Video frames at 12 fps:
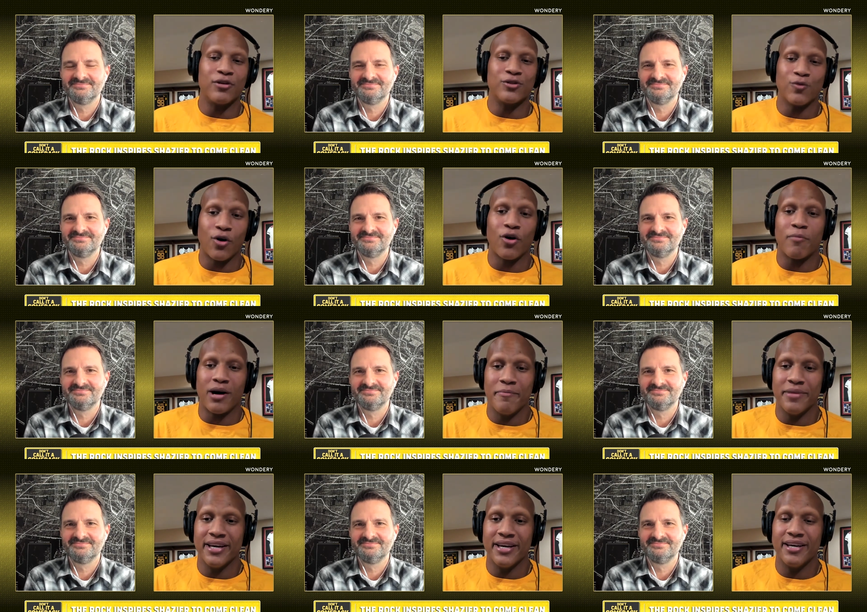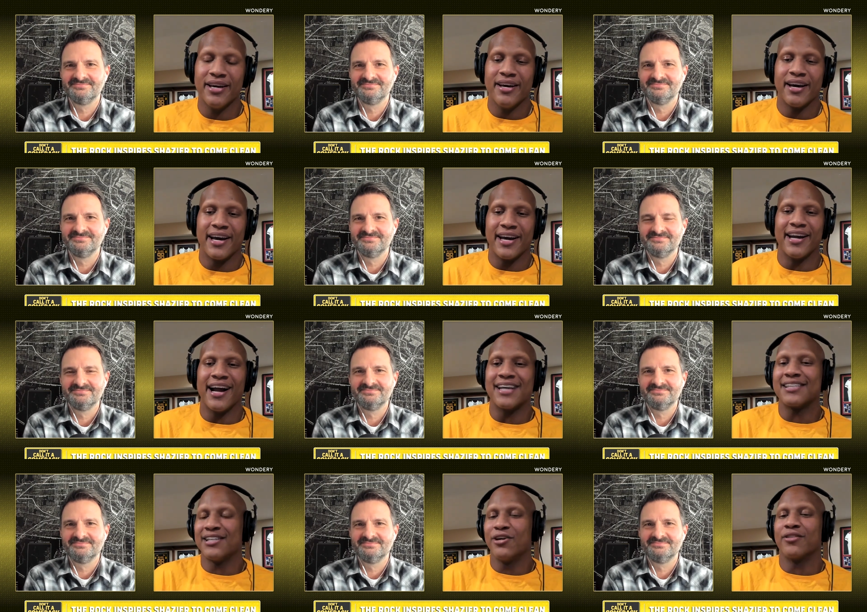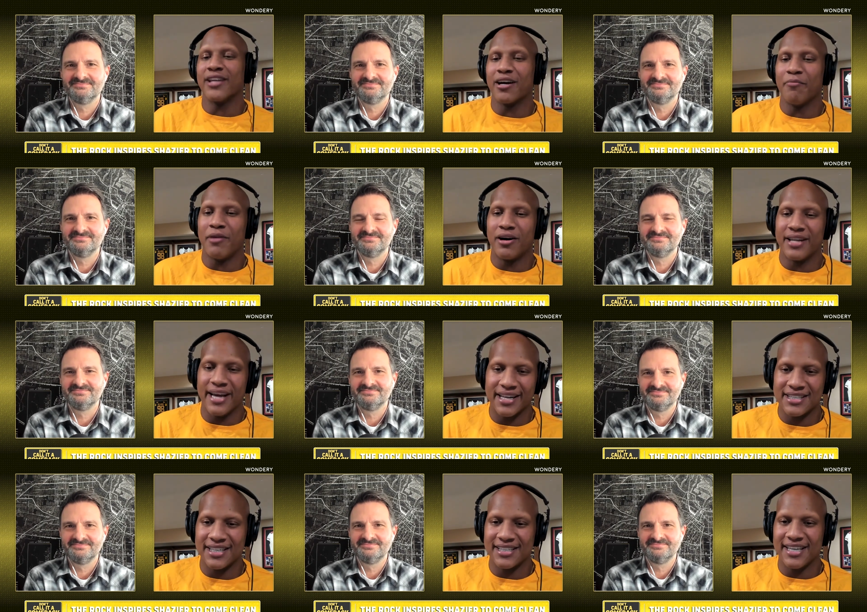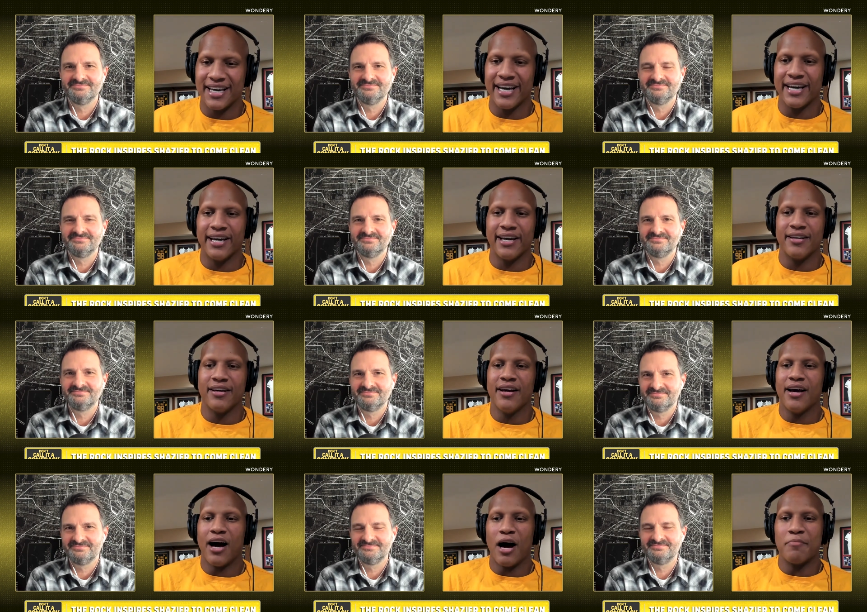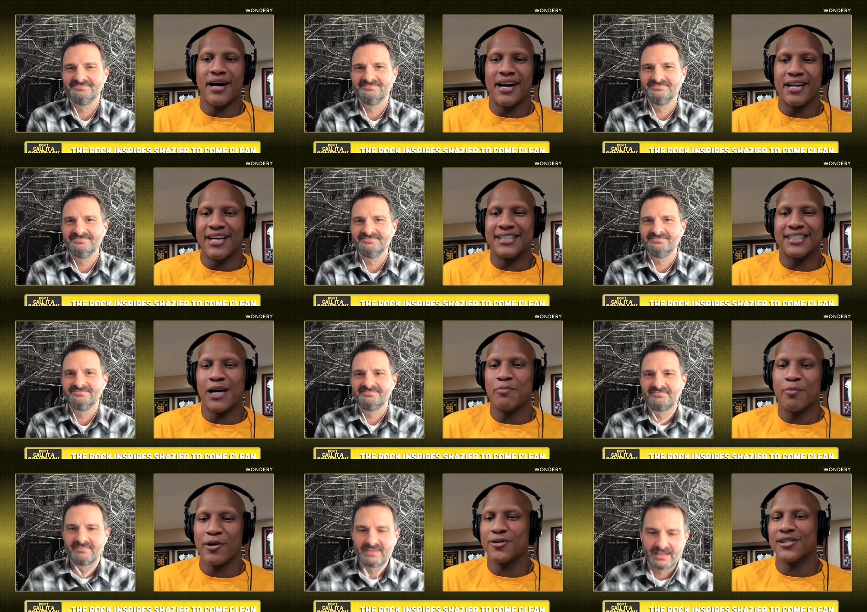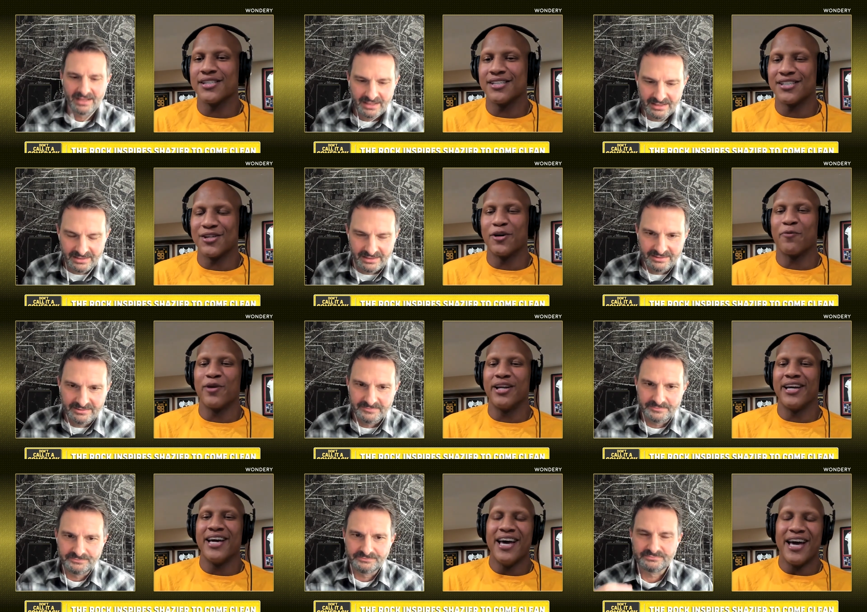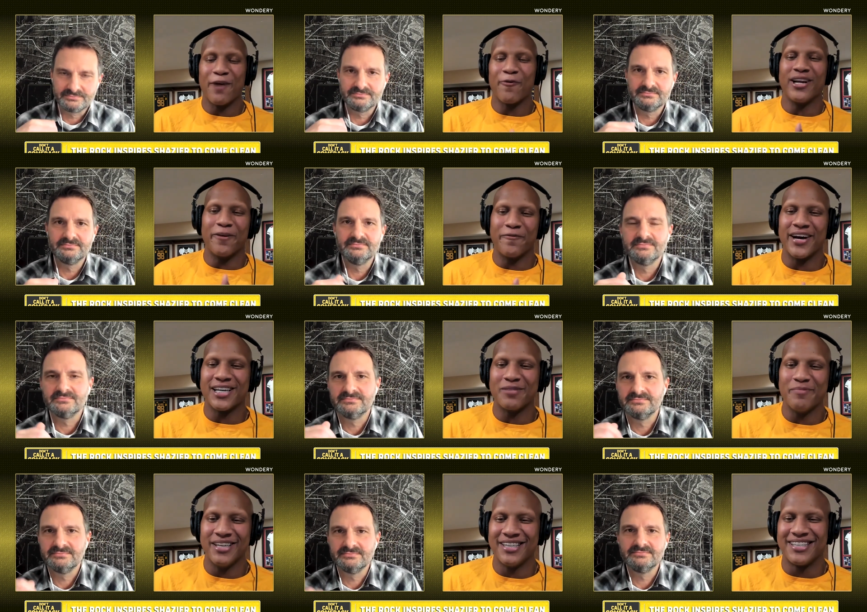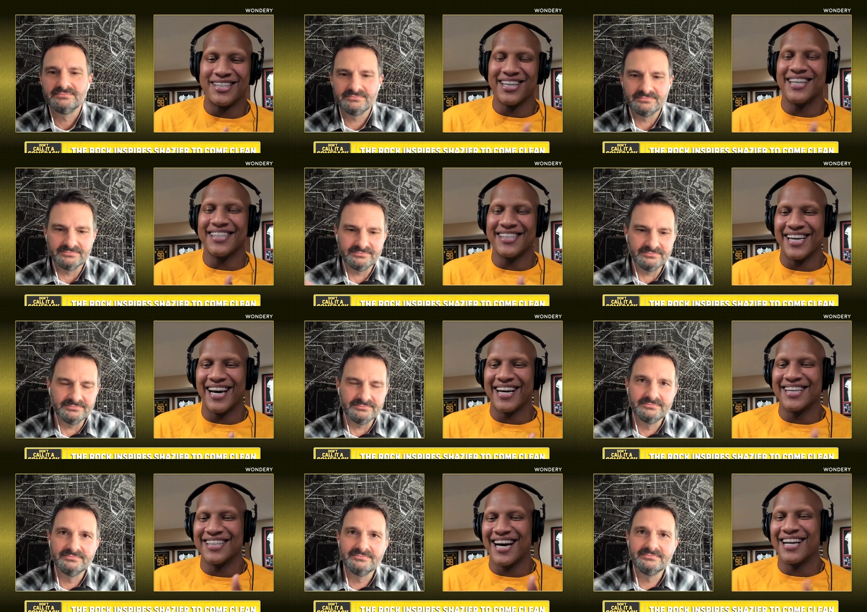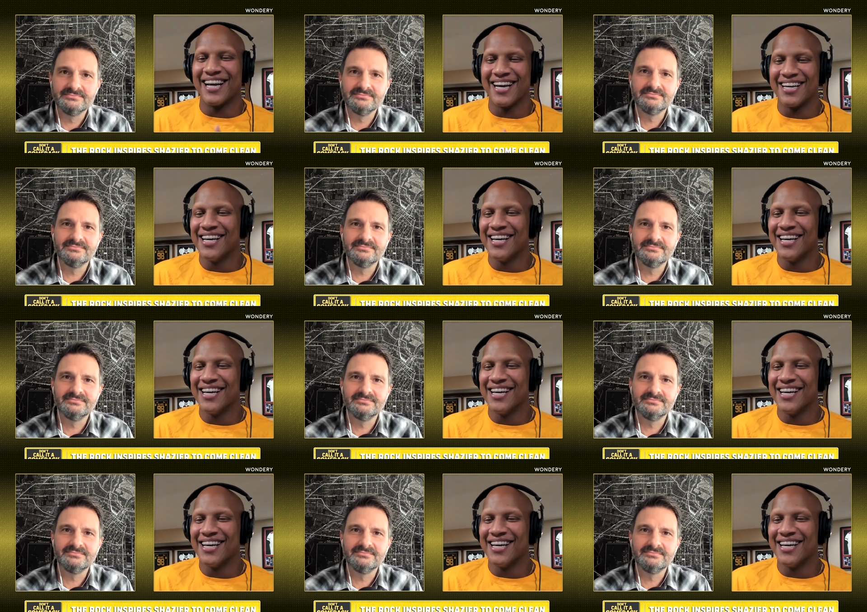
Speaker 1: was wrong by me. And I still think about that to this day, and I'm not that type of person. So it really affects me to this day, because